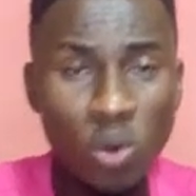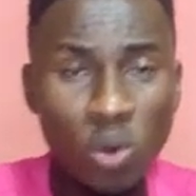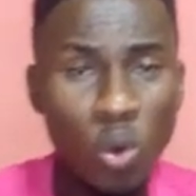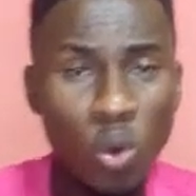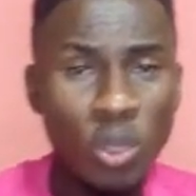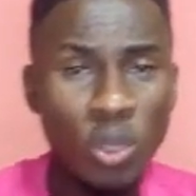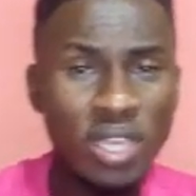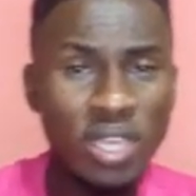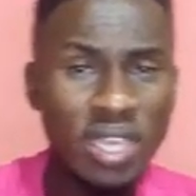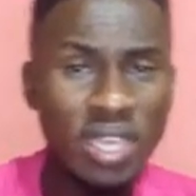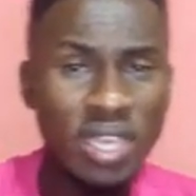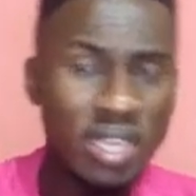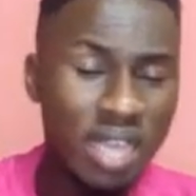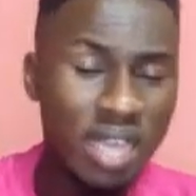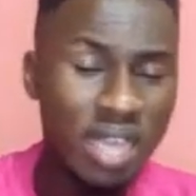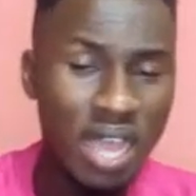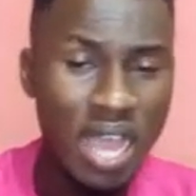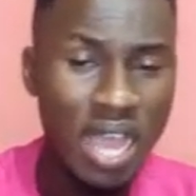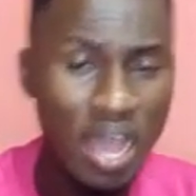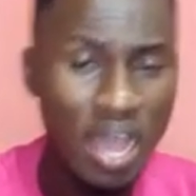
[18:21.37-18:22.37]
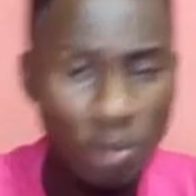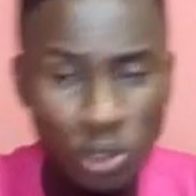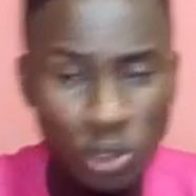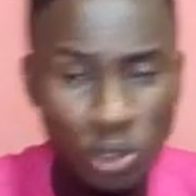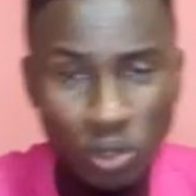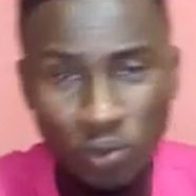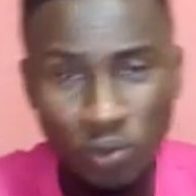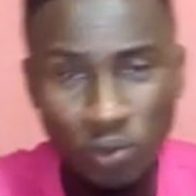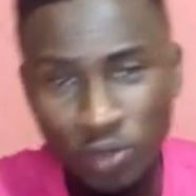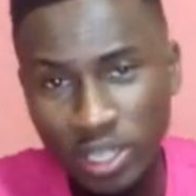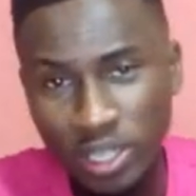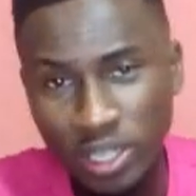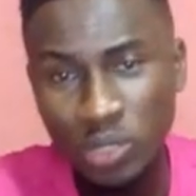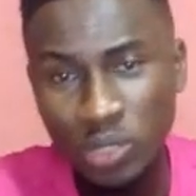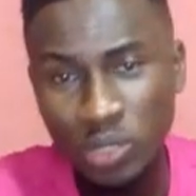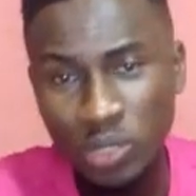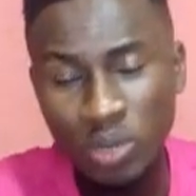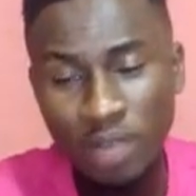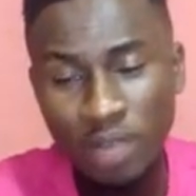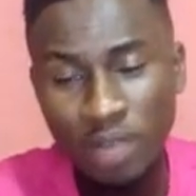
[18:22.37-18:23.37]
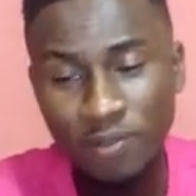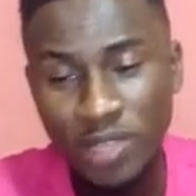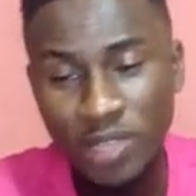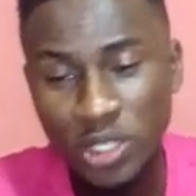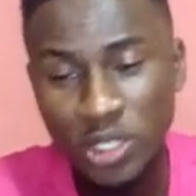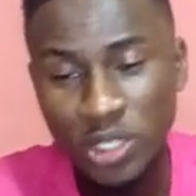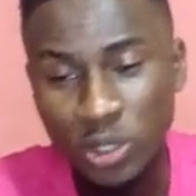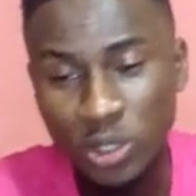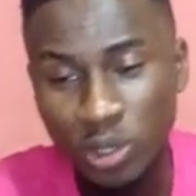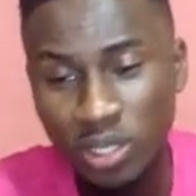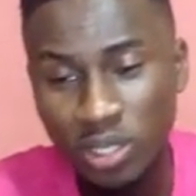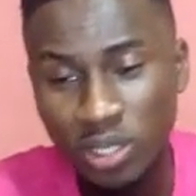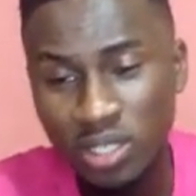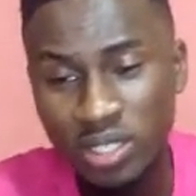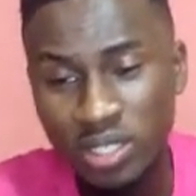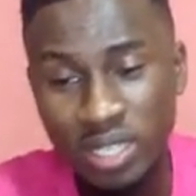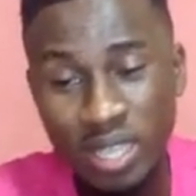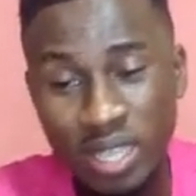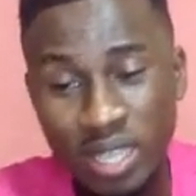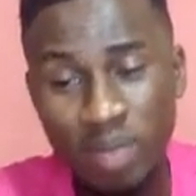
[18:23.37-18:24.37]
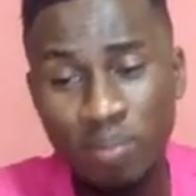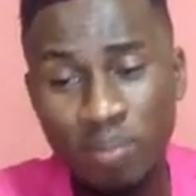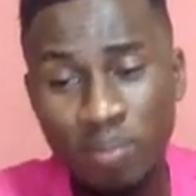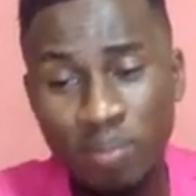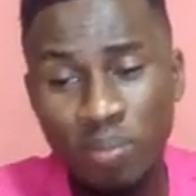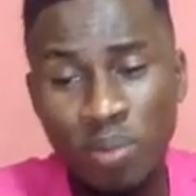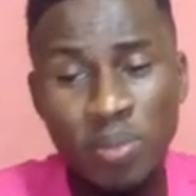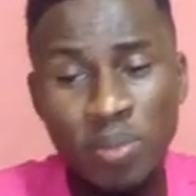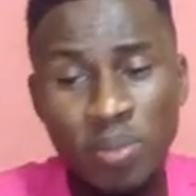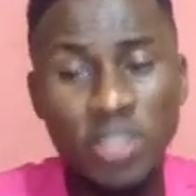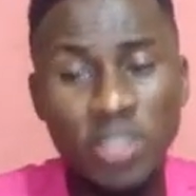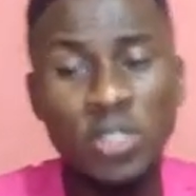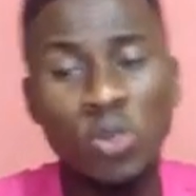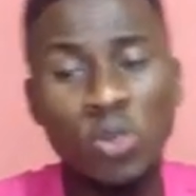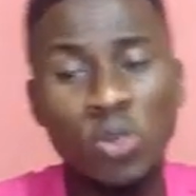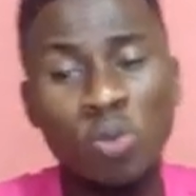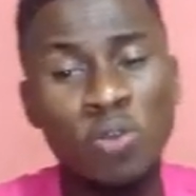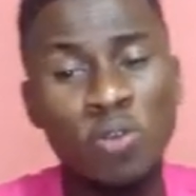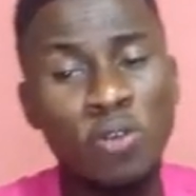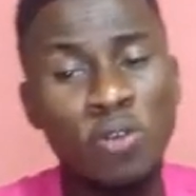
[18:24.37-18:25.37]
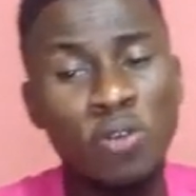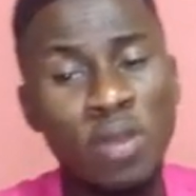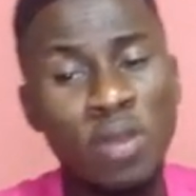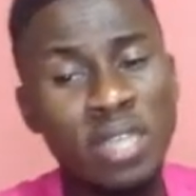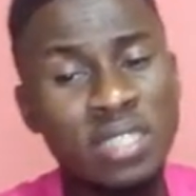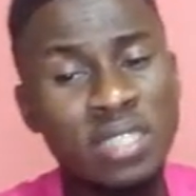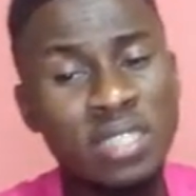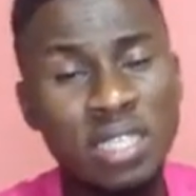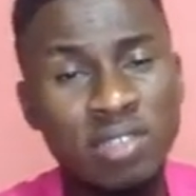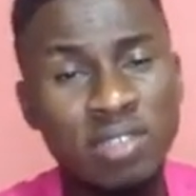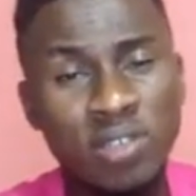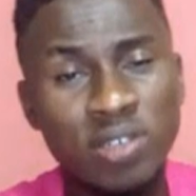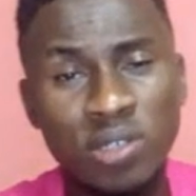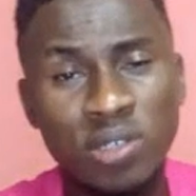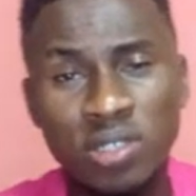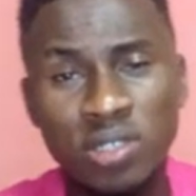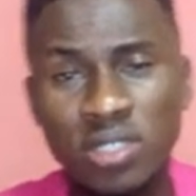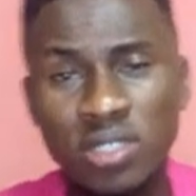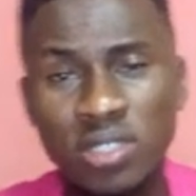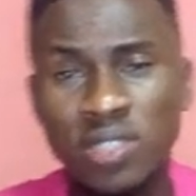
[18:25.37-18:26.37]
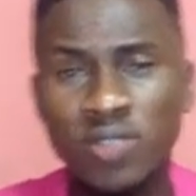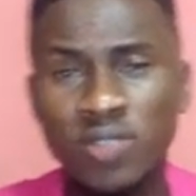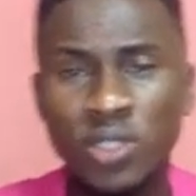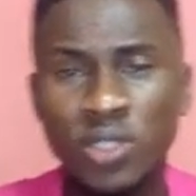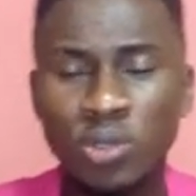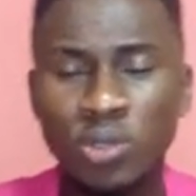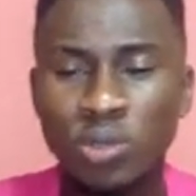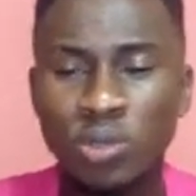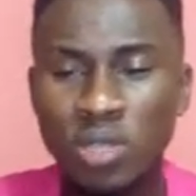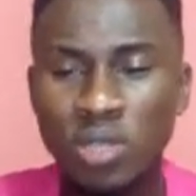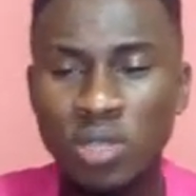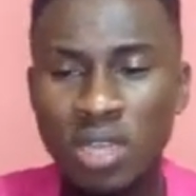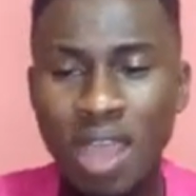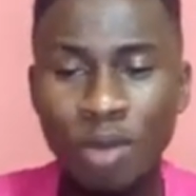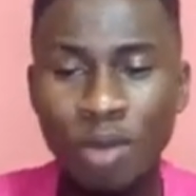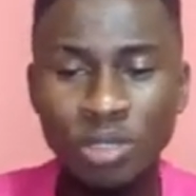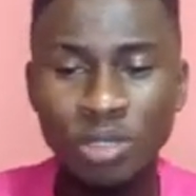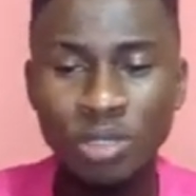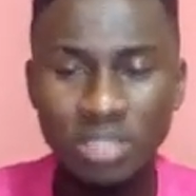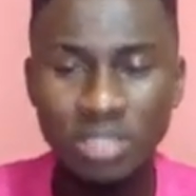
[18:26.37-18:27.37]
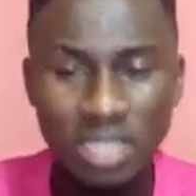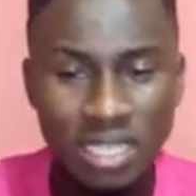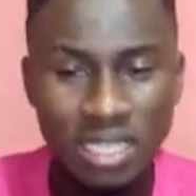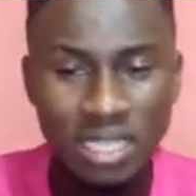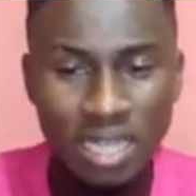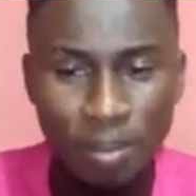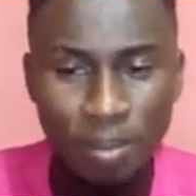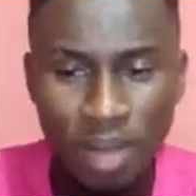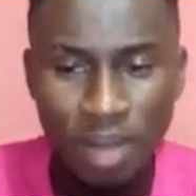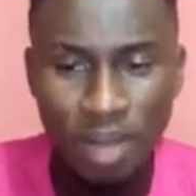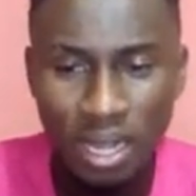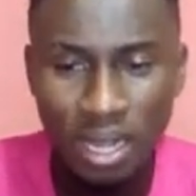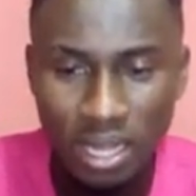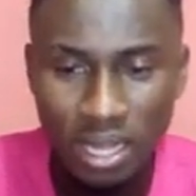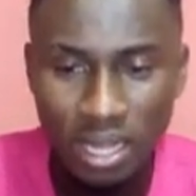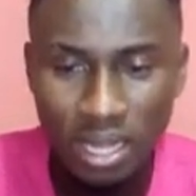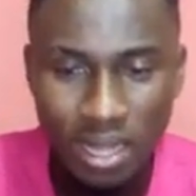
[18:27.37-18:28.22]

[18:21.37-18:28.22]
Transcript: Okay, I must confess, when I first saw this a moment ago before I started recording this video, I was taken aback.